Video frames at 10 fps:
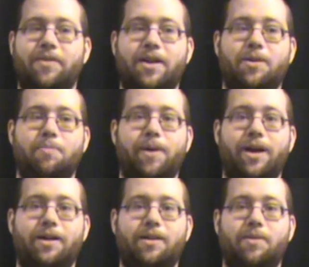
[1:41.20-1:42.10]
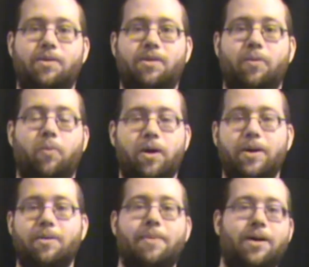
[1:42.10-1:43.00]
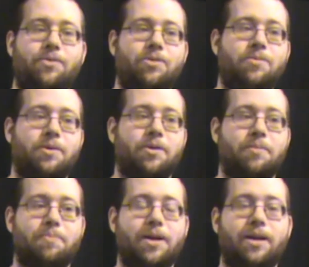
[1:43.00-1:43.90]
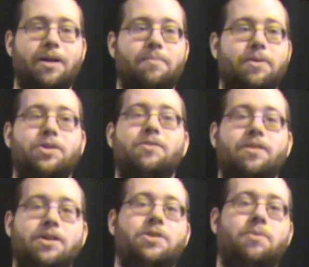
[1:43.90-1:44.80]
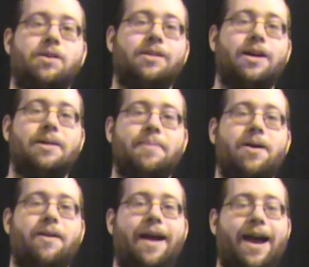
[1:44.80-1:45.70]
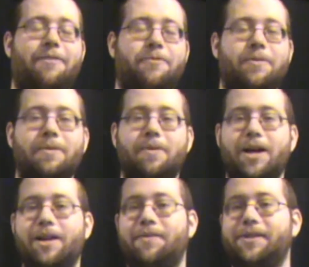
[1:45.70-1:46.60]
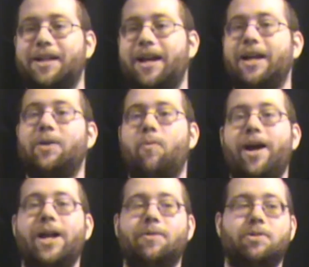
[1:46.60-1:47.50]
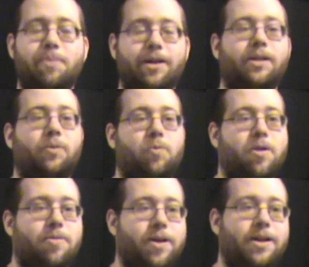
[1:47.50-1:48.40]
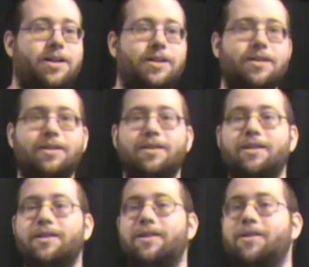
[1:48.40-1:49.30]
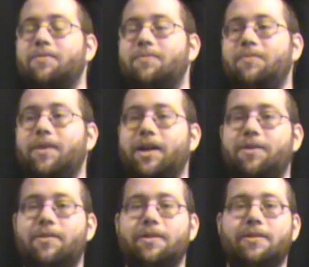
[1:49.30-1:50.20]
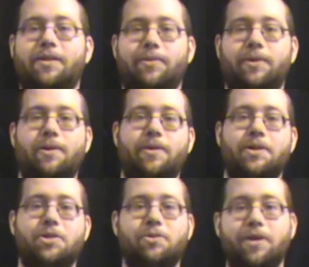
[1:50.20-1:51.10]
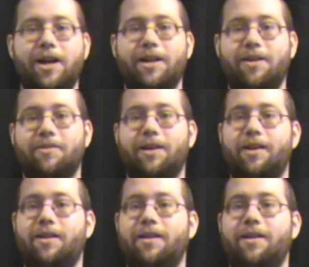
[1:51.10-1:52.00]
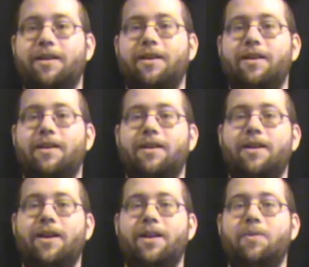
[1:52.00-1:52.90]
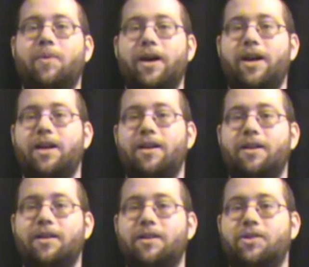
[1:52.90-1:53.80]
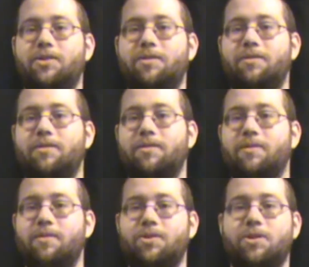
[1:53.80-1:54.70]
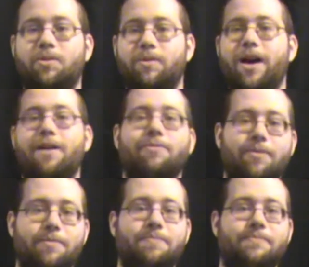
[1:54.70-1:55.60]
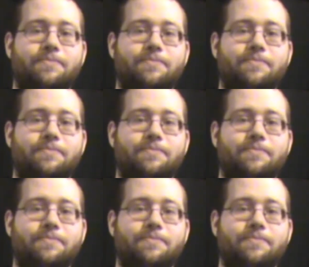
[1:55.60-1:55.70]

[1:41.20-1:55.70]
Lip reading: then you pick the one you're about to, or you're picking a bunch of things you want to talk about after, and if you say any way, you're just picking the one thing? Like if you're going straight and you're like, anyway, you should go left,